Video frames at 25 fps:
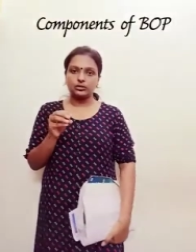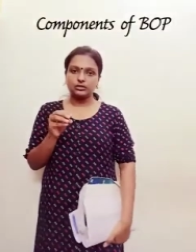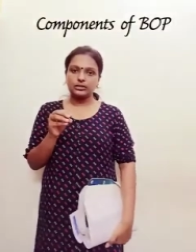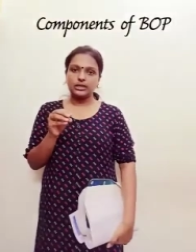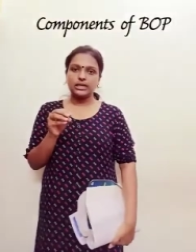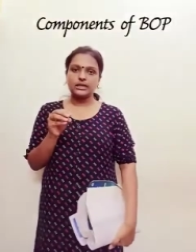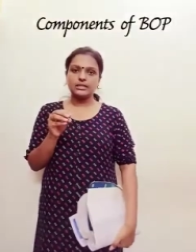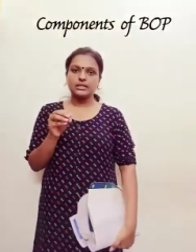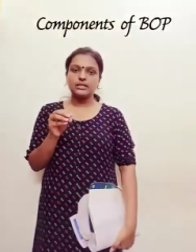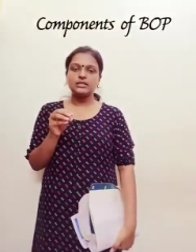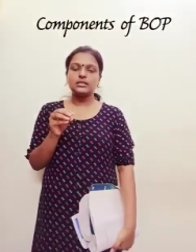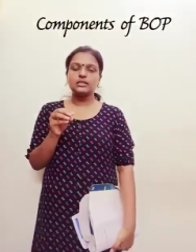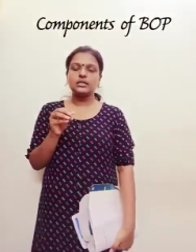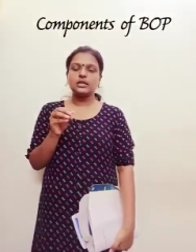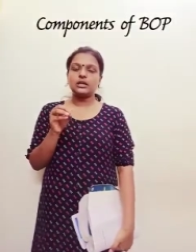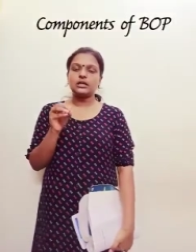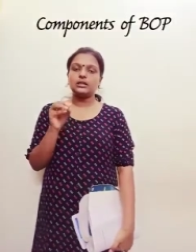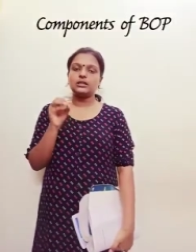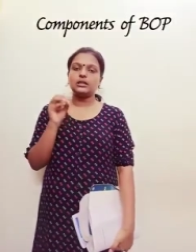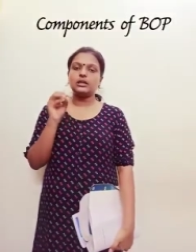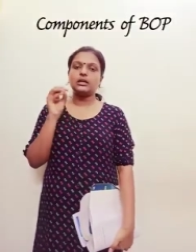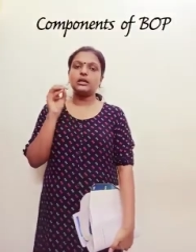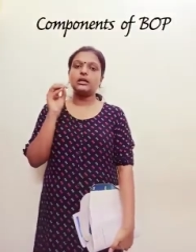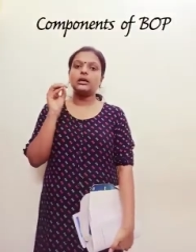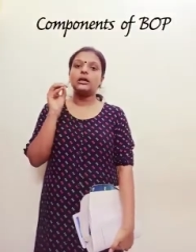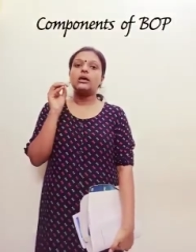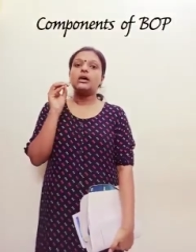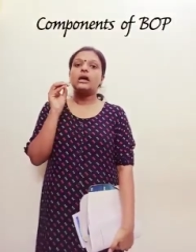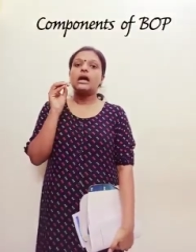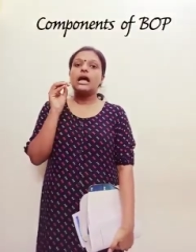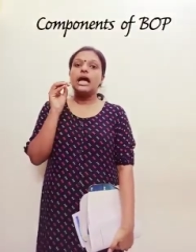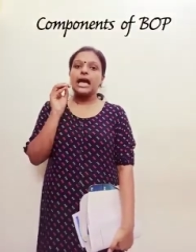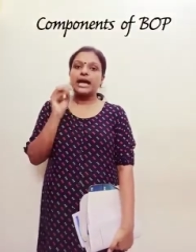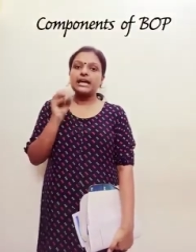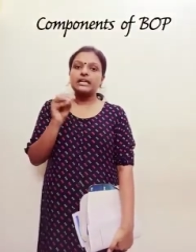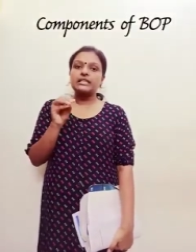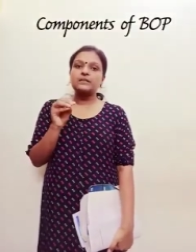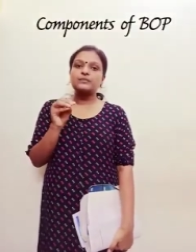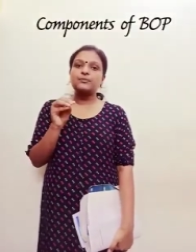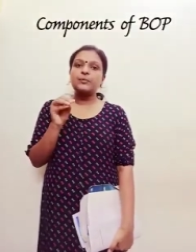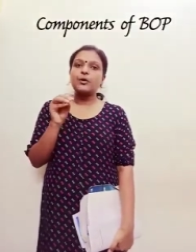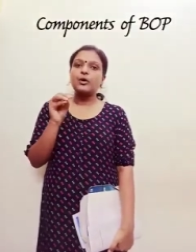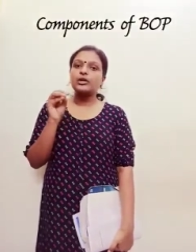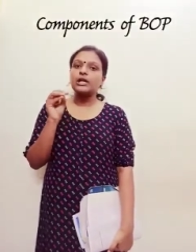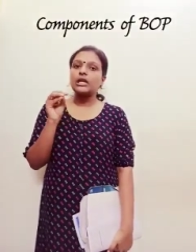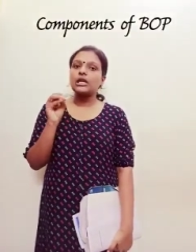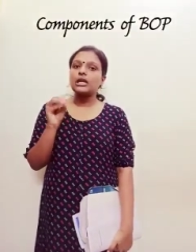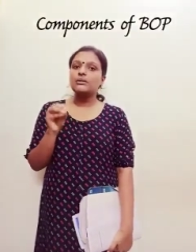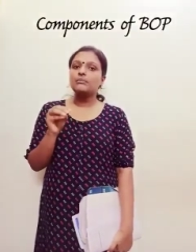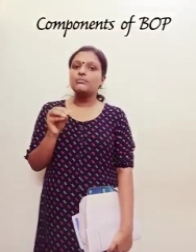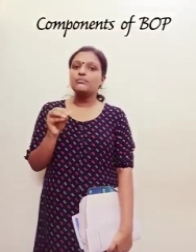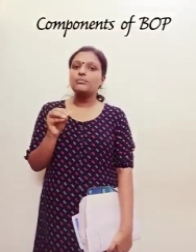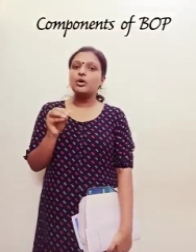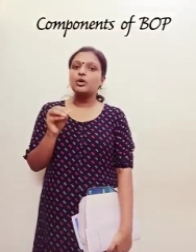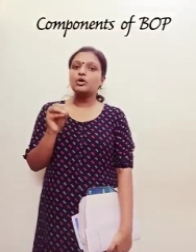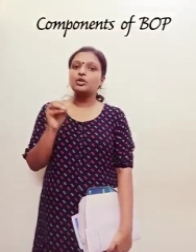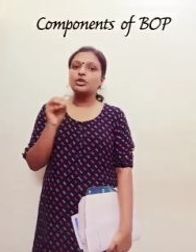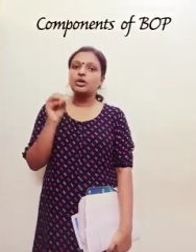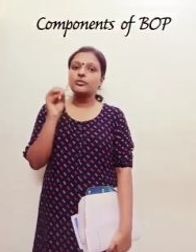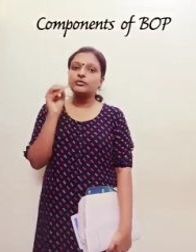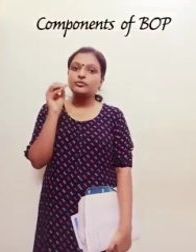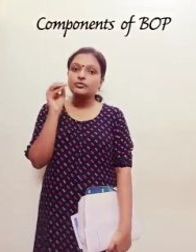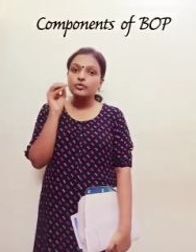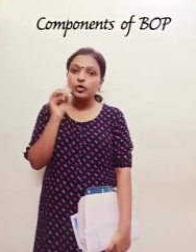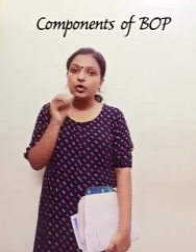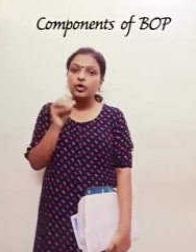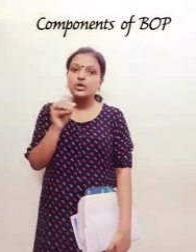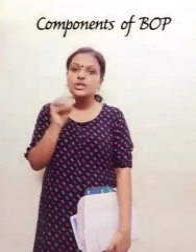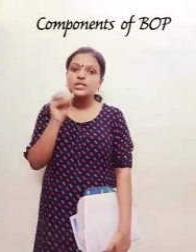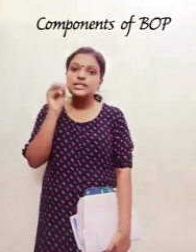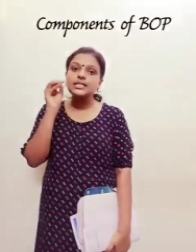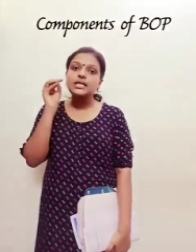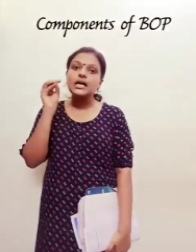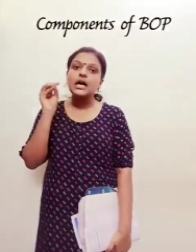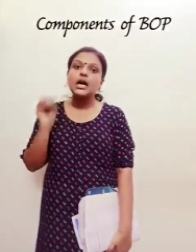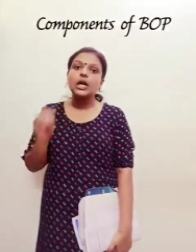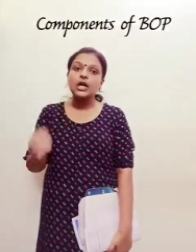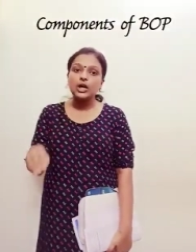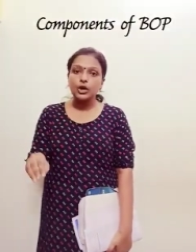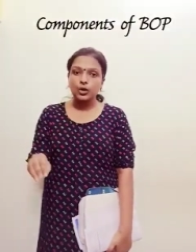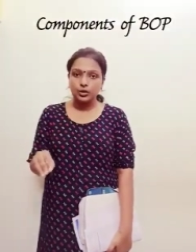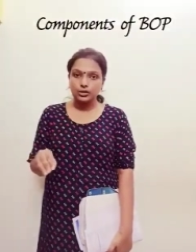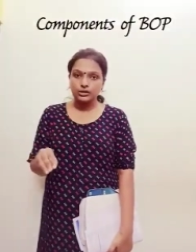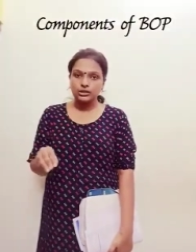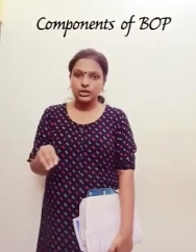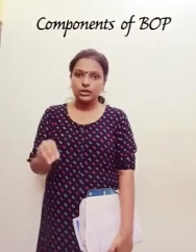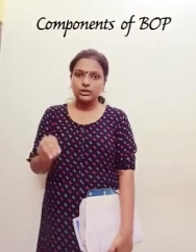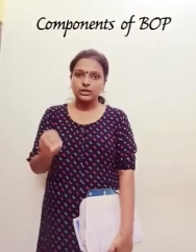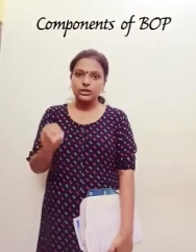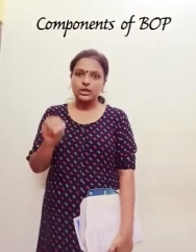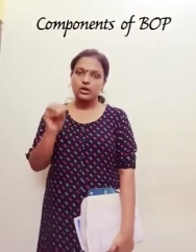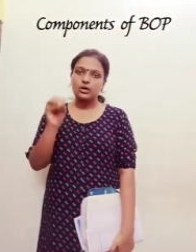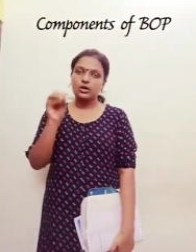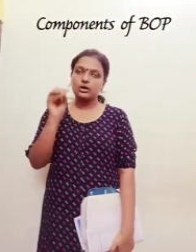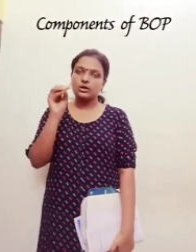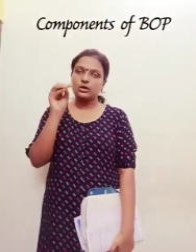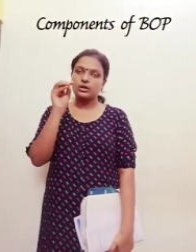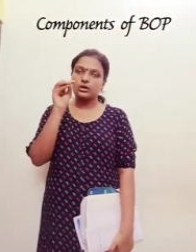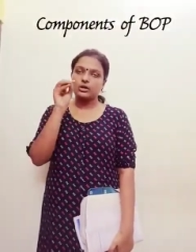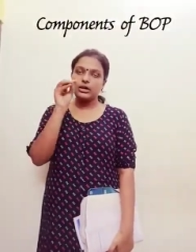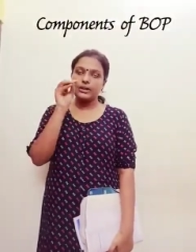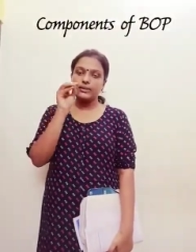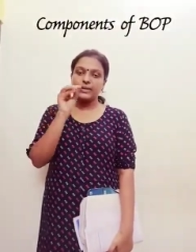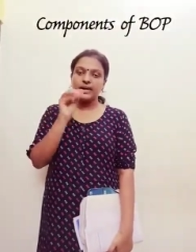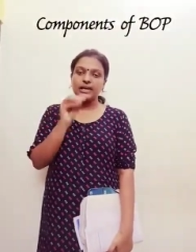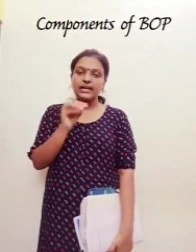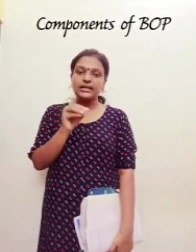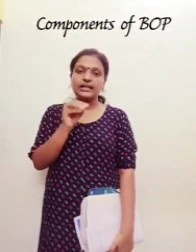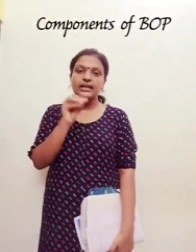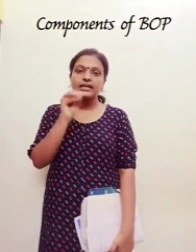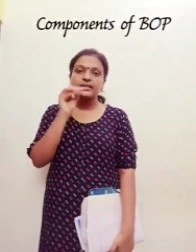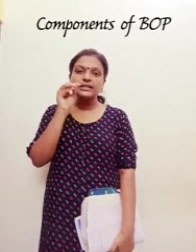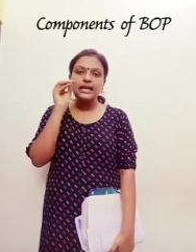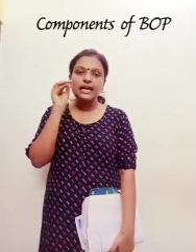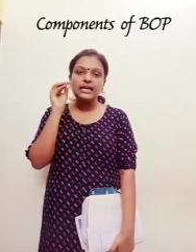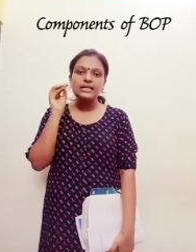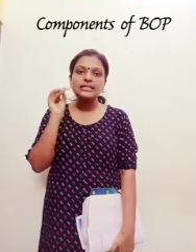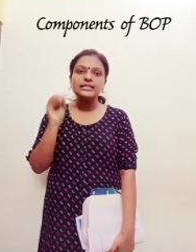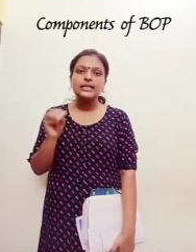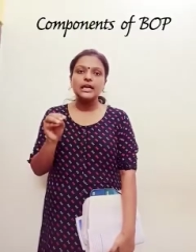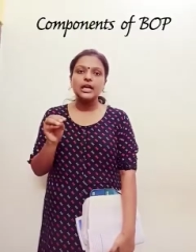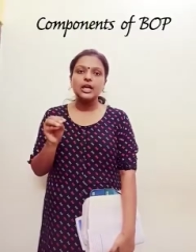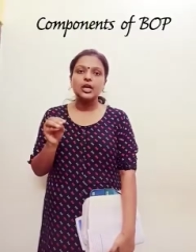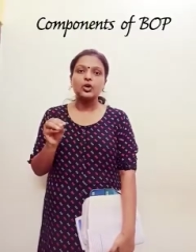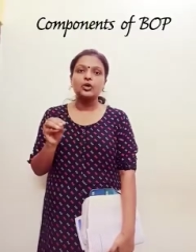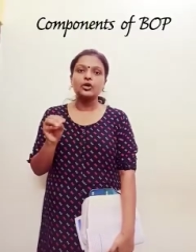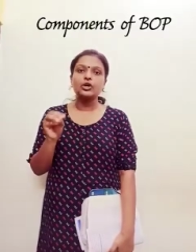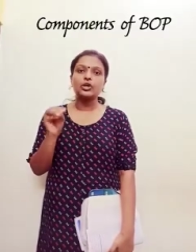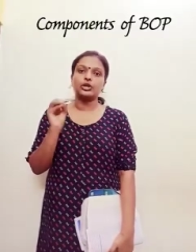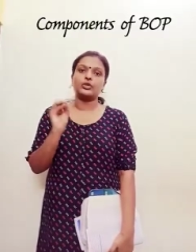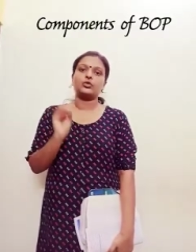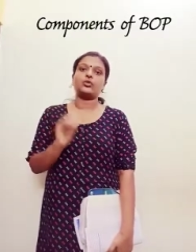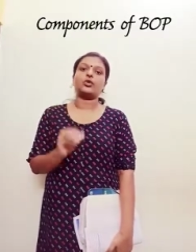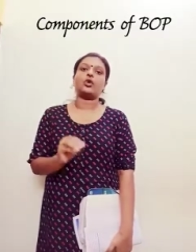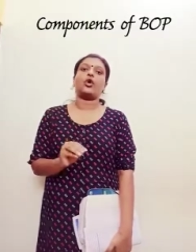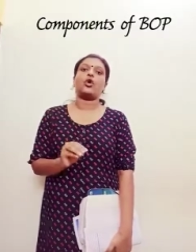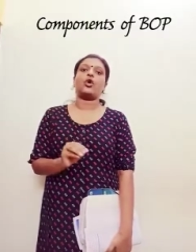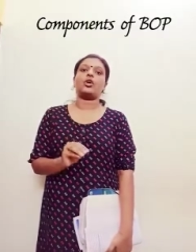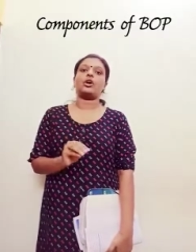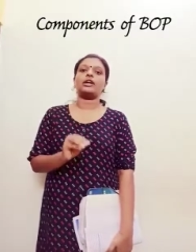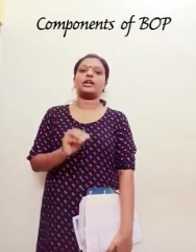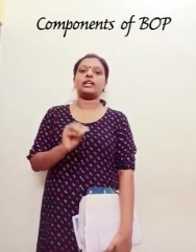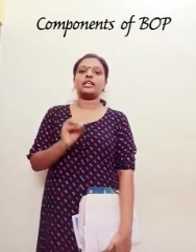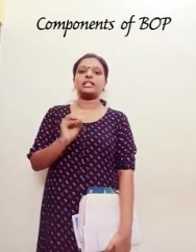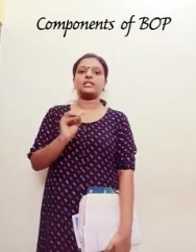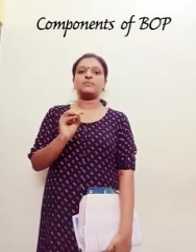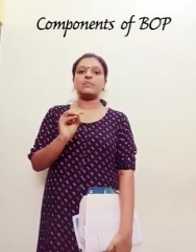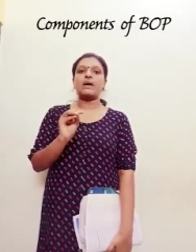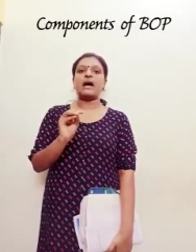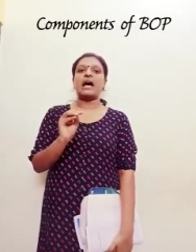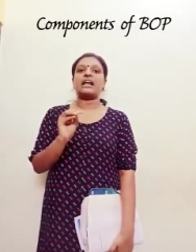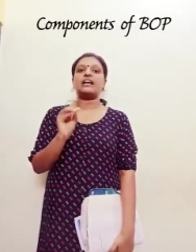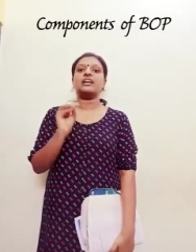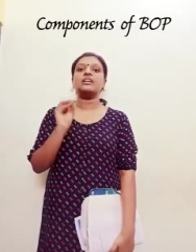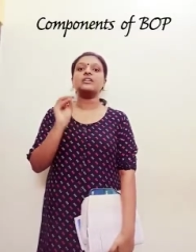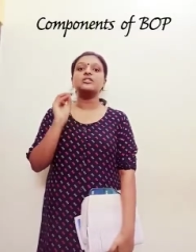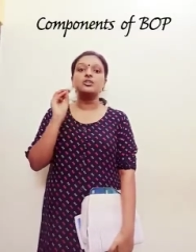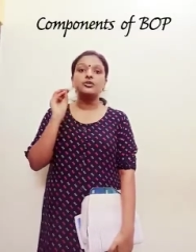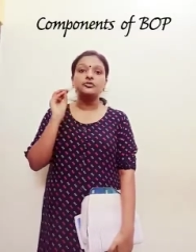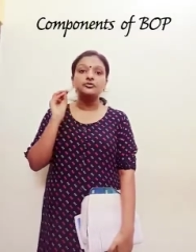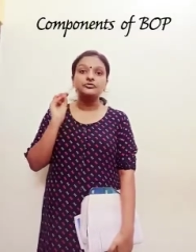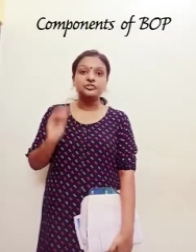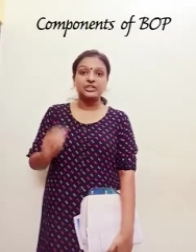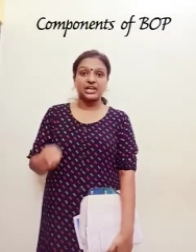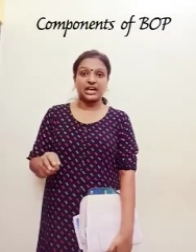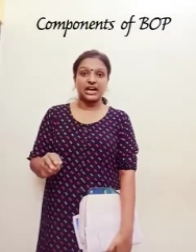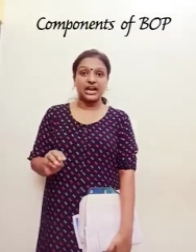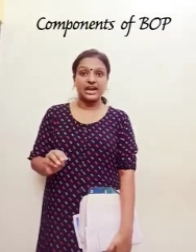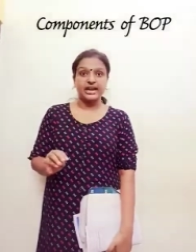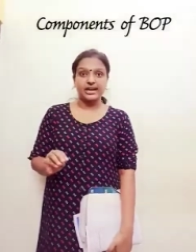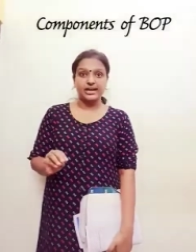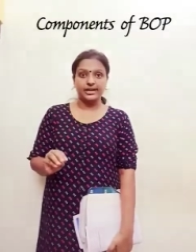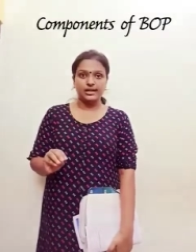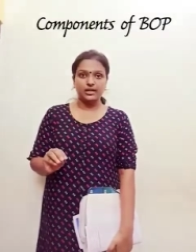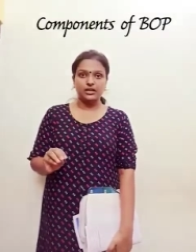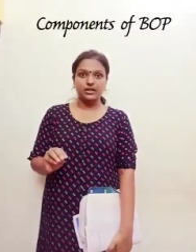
that is the export and import of goods alone or merchandise alone, you call it as balance of trade.